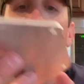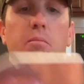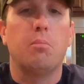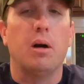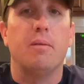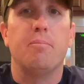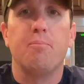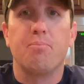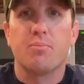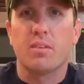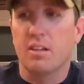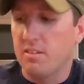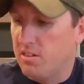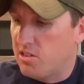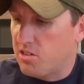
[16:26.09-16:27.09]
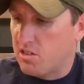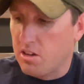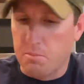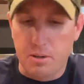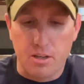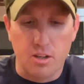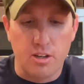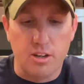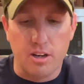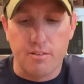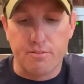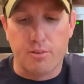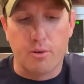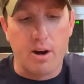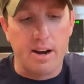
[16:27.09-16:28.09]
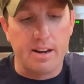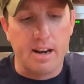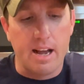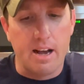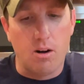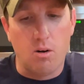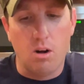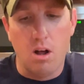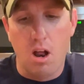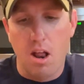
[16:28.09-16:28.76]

But this is gonna be good enough for right now.